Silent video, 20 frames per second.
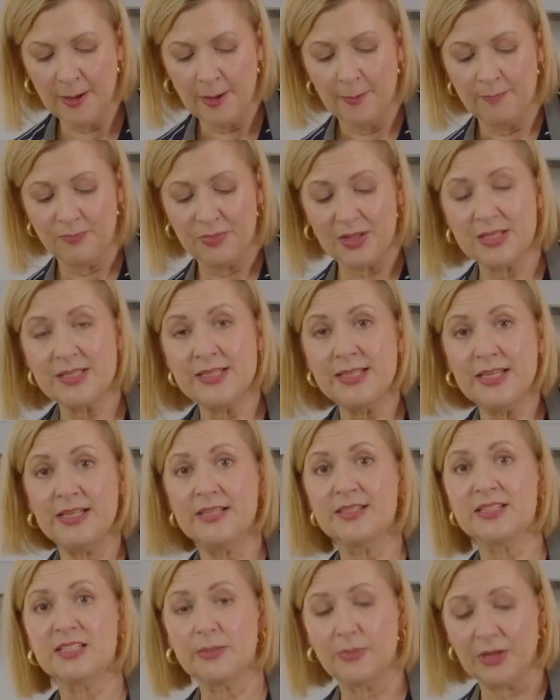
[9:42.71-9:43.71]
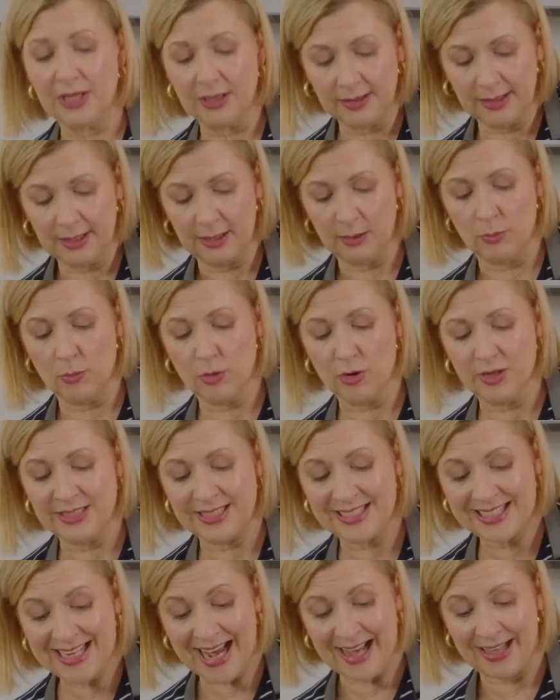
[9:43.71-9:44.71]
This needs to be a little more
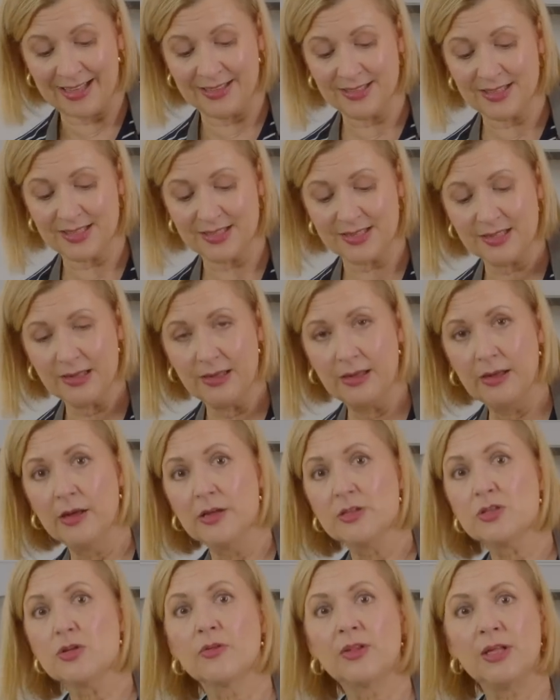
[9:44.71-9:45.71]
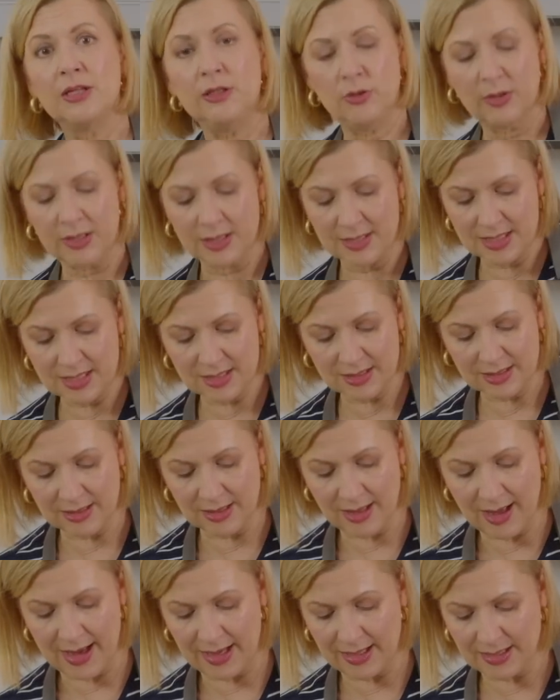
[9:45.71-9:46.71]
dense so that you can
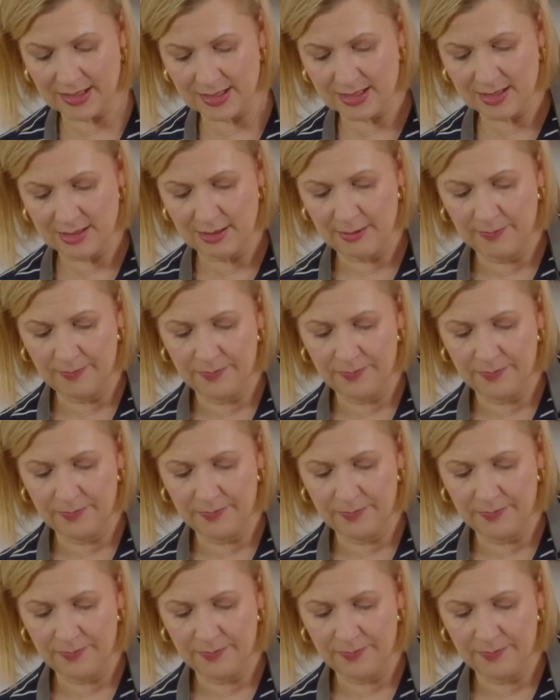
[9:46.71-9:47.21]
slice